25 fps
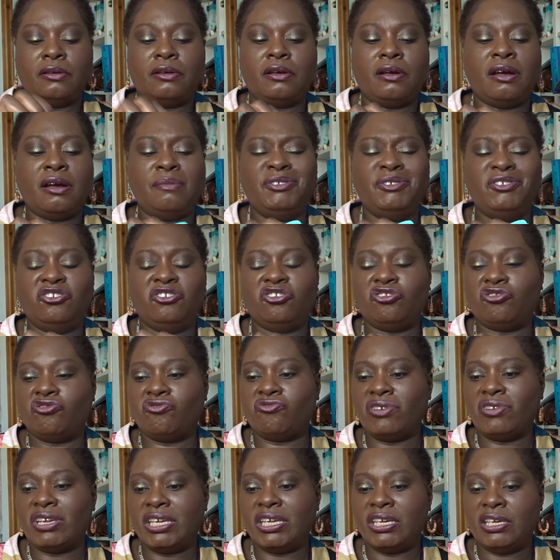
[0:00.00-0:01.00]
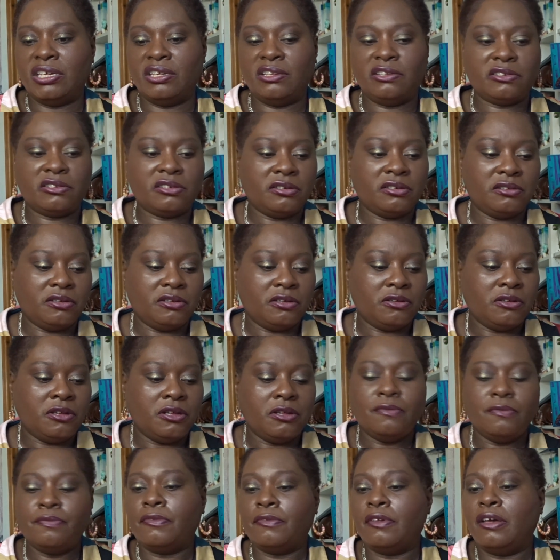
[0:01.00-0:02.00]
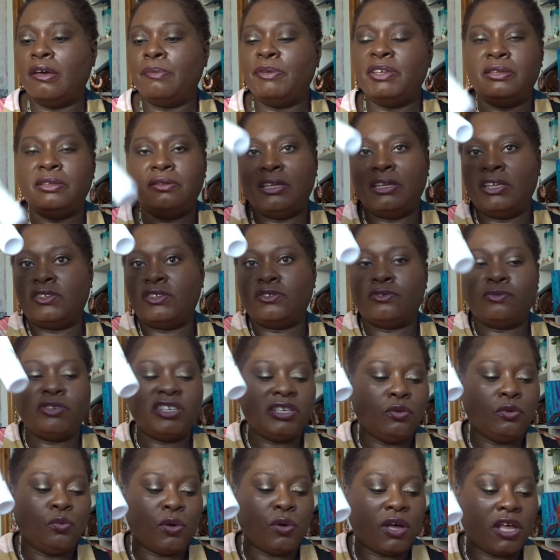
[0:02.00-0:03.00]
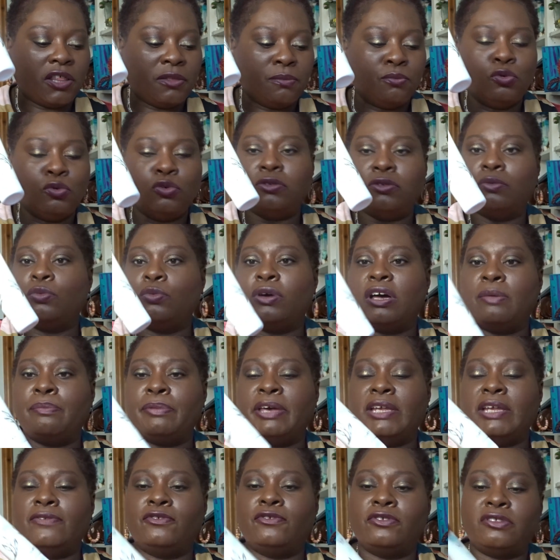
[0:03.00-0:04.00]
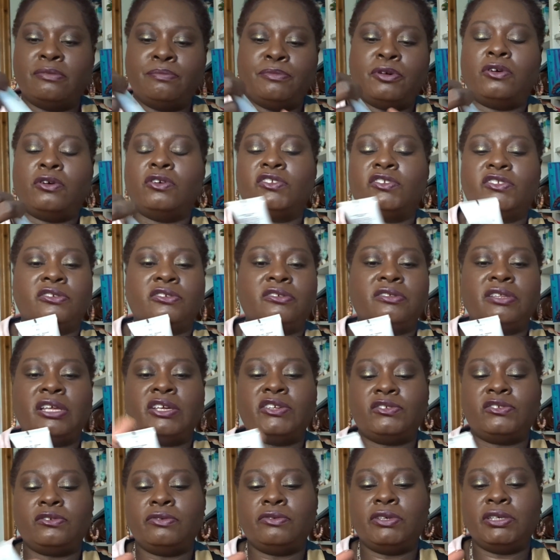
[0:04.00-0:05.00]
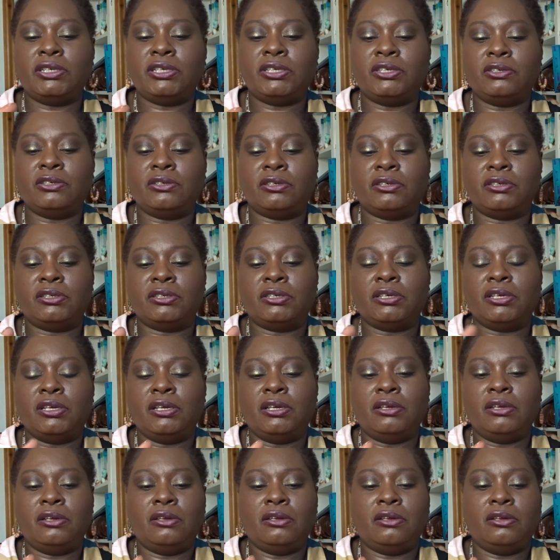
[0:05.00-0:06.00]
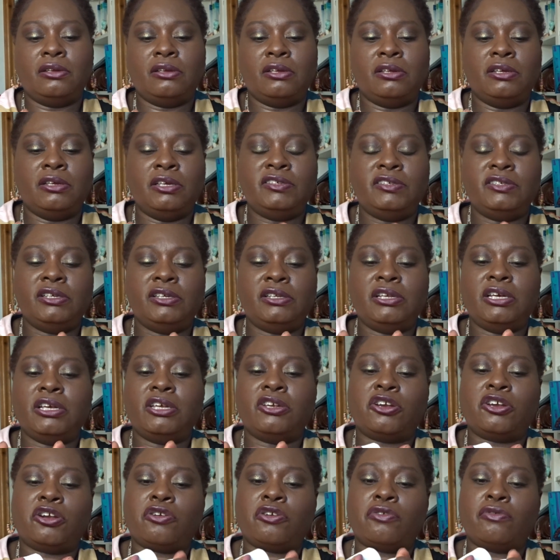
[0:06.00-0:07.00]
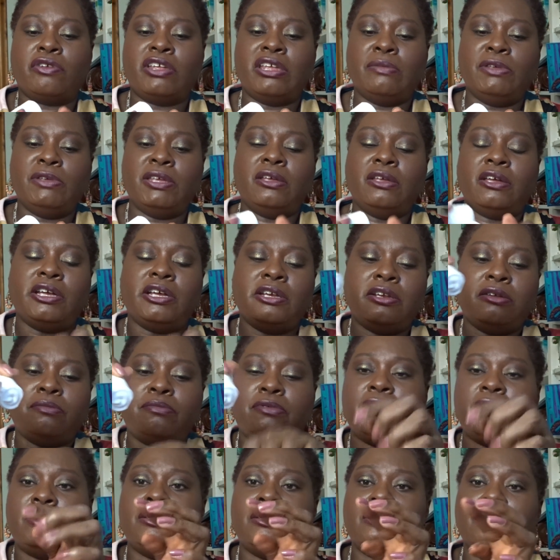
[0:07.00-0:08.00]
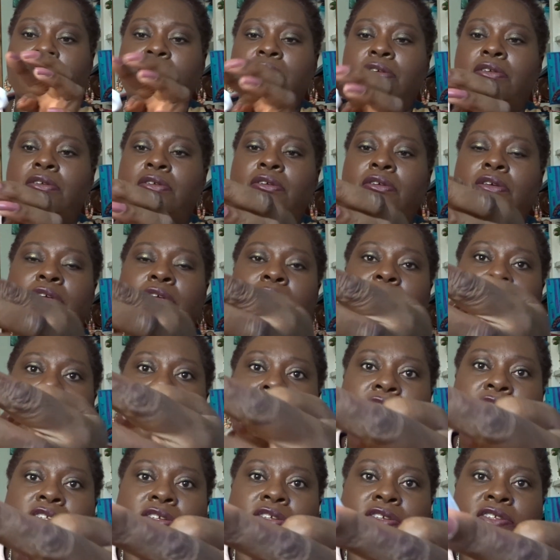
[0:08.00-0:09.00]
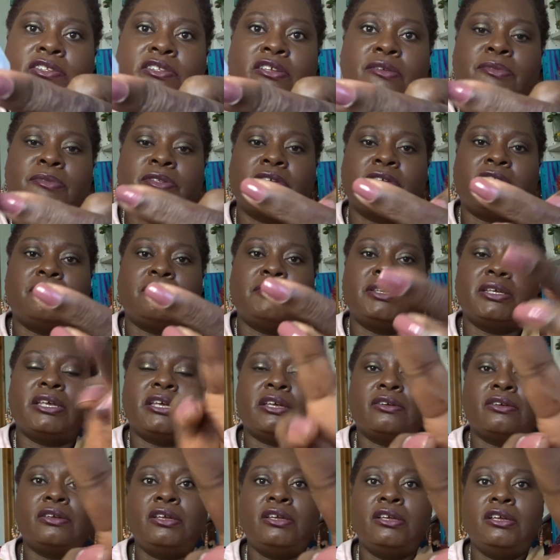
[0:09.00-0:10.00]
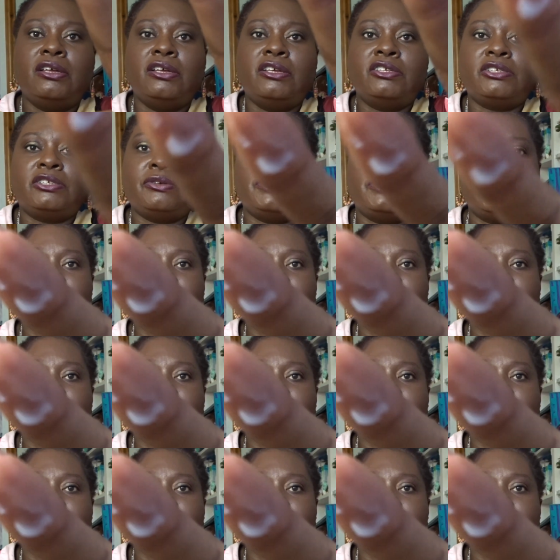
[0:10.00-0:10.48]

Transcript: I'm intrigued. I mean, it's already worth more than what I paid for the box, so that's already good. Is it like a creamy kind of product? Okay, so sun's coming out. So it